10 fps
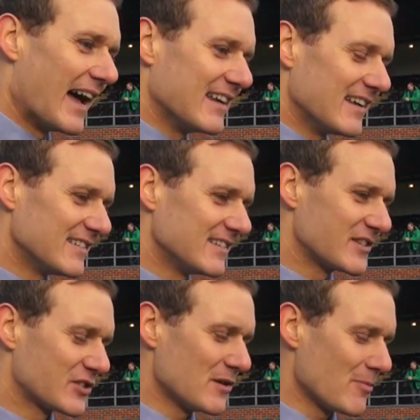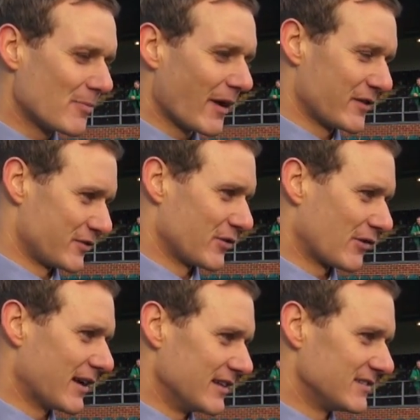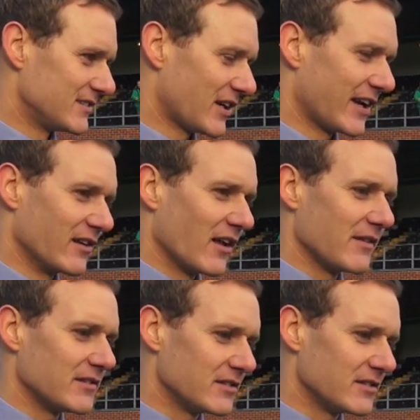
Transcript: And the Turnbull brothers are a great tale.